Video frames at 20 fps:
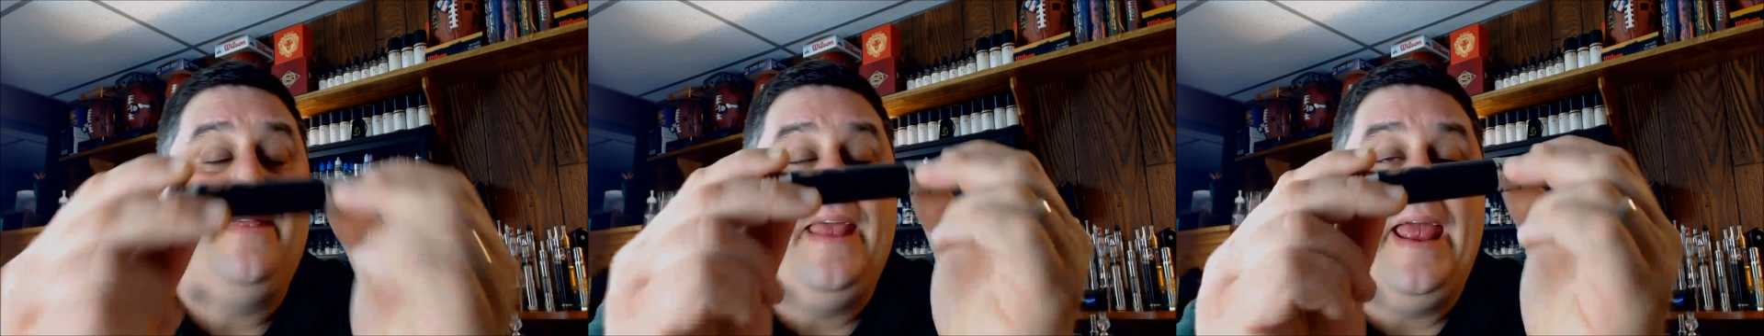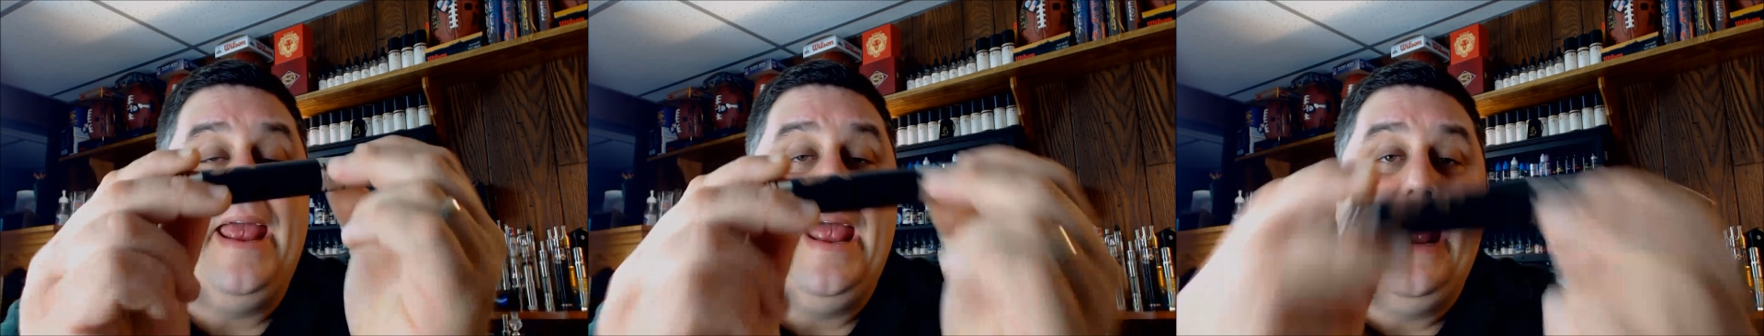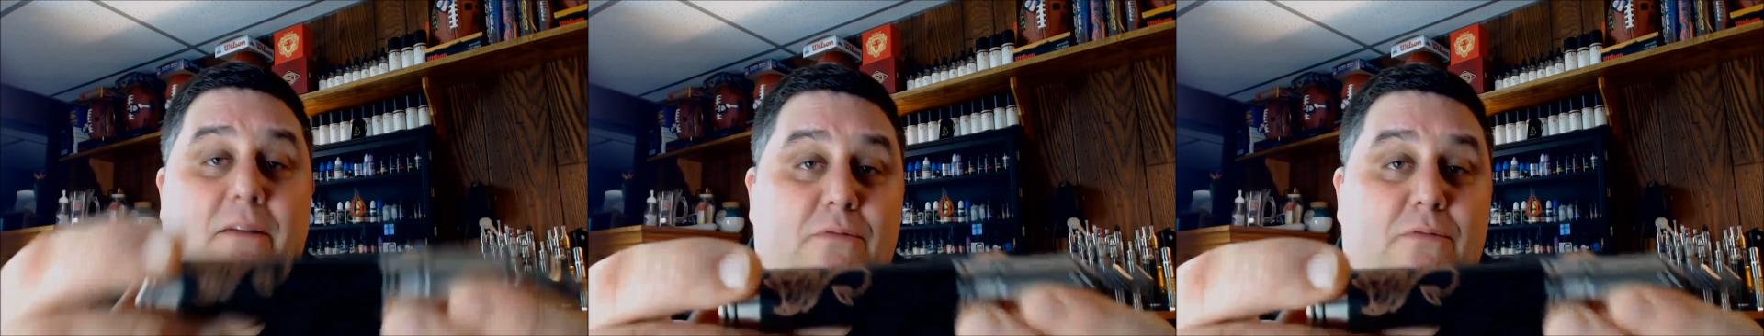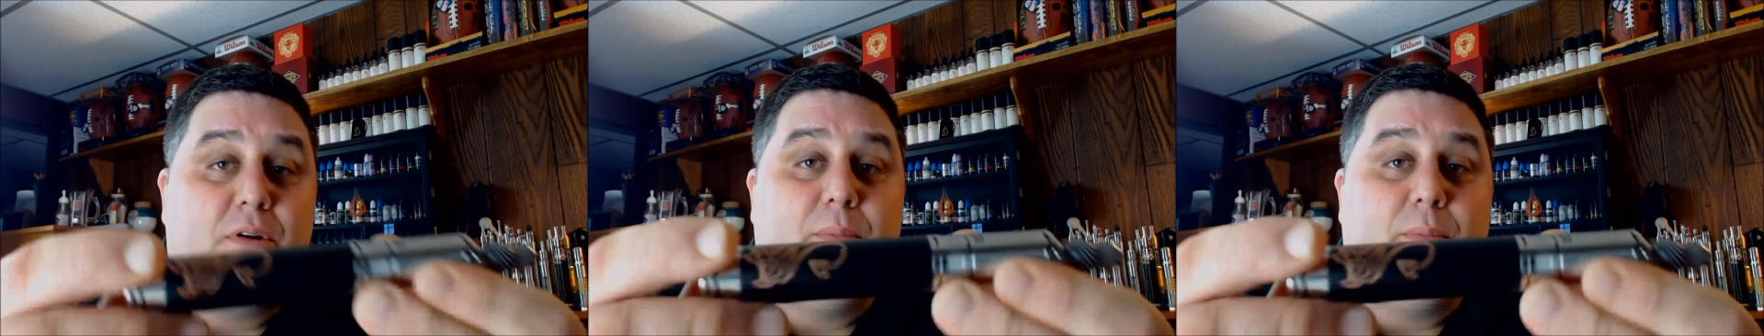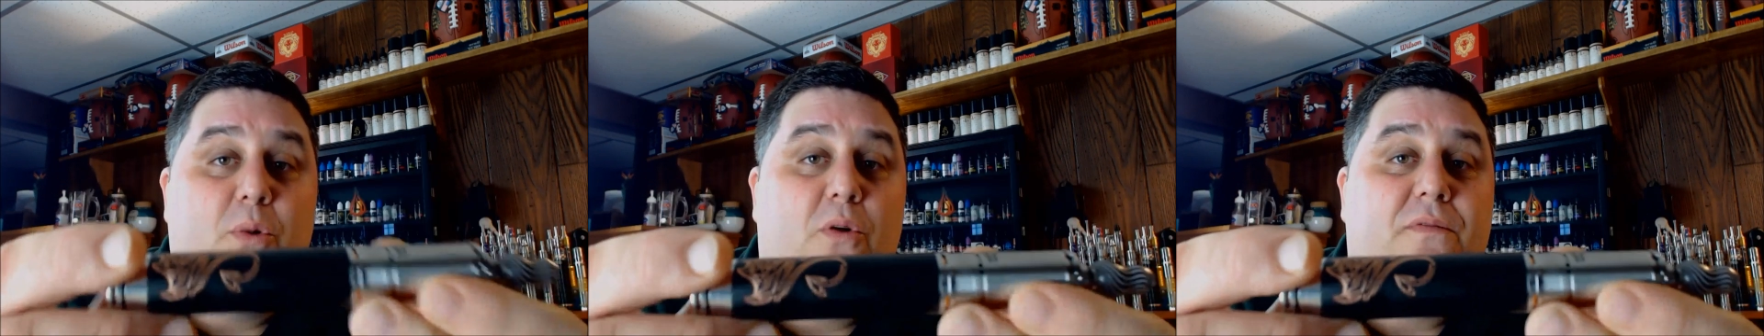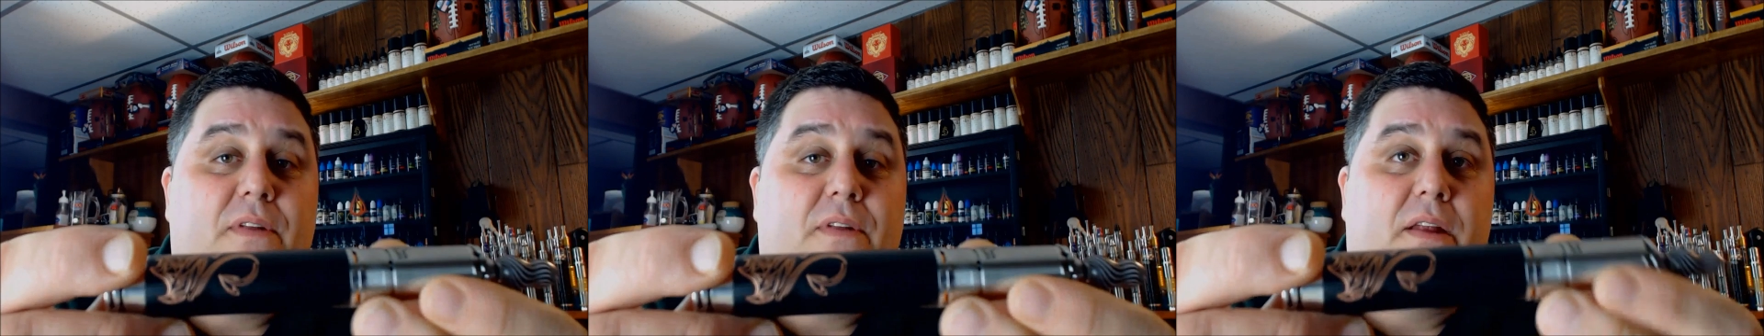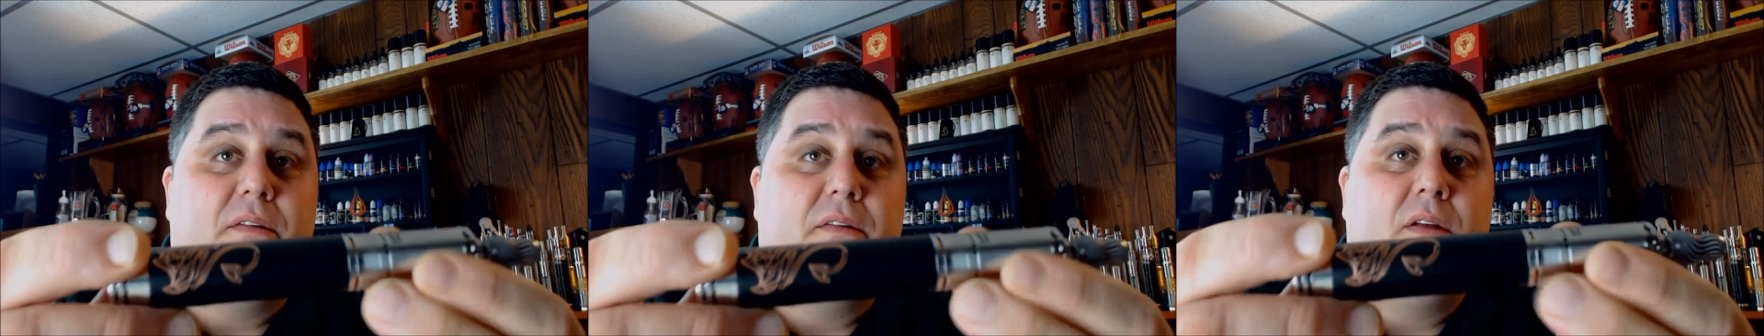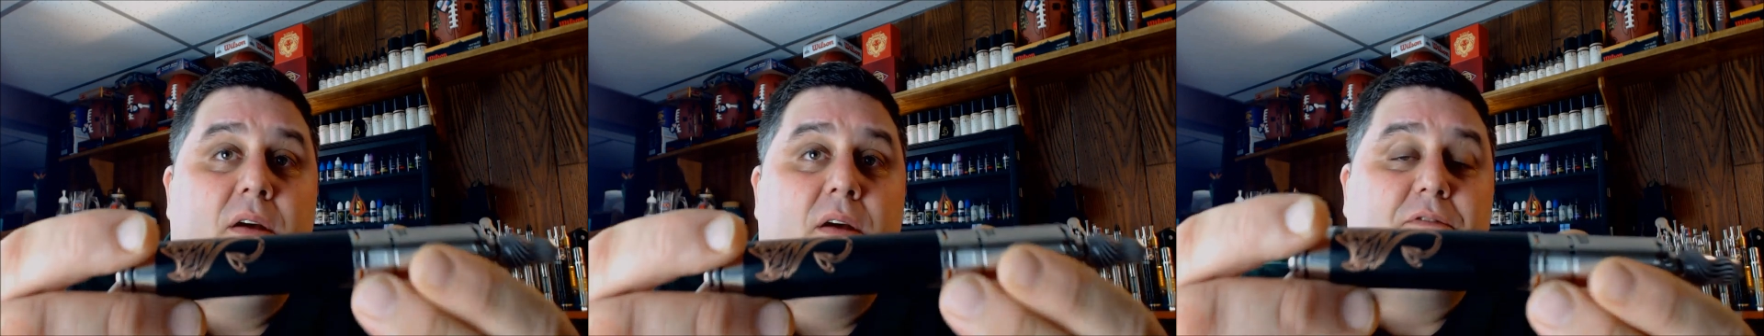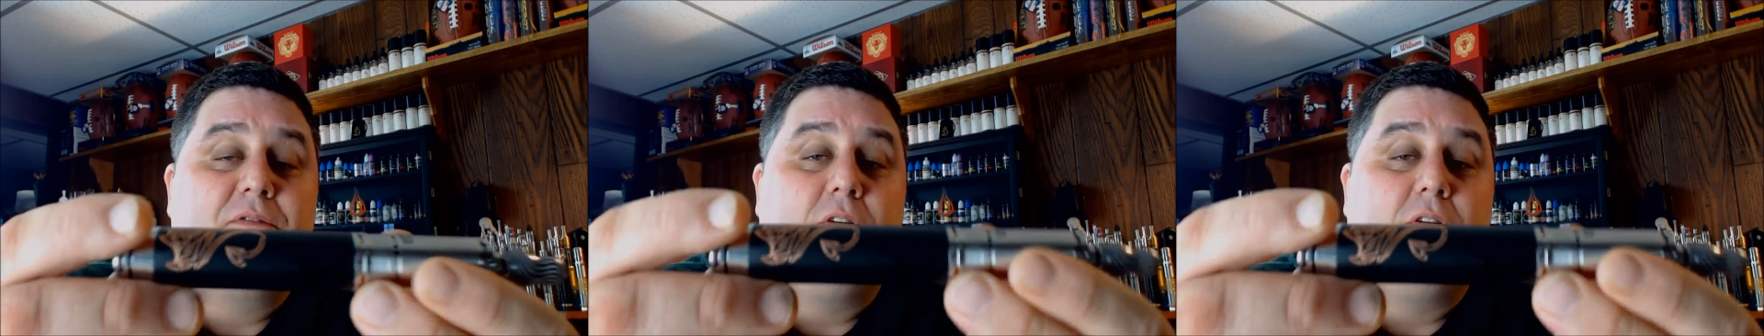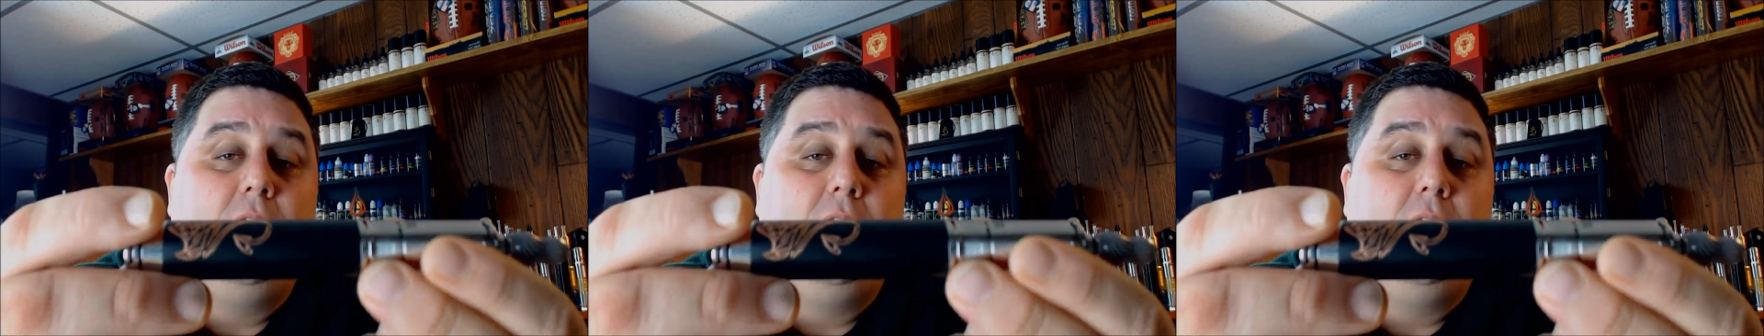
and they have removed it